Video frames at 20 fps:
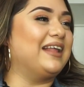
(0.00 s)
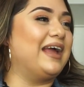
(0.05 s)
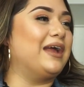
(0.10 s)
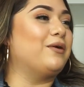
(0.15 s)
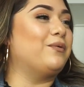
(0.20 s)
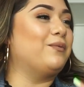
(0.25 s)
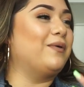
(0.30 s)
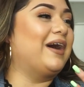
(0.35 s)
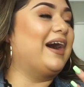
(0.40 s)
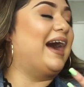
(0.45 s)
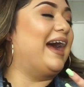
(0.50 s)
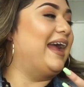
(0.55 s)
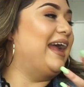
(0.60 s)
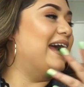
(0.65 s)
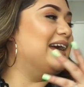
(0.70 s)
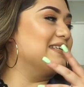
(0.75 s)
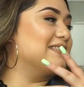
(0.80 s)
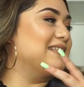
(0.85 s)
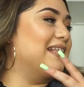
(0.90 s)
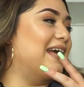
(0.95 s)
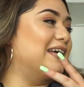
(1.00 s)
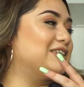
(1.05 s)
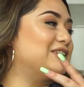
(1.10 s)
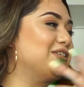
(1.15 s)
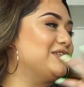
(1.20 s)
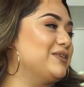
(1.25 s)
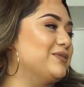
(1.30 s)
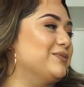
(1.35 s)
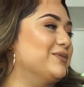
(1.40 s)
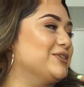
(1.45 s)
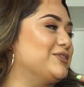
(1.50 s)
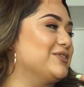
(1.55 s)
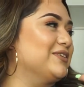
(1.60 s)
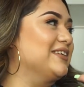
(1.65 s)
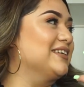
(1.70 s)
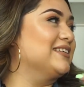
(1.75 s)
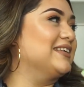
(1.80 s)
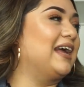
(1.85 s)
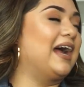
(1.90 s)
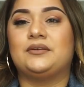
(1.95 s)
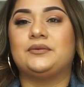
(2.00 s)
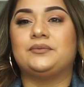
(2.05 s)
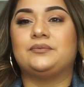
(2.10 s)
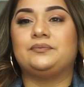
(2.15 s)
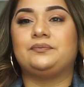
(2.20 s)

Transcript: like, what eye has lashes and which one doesn't.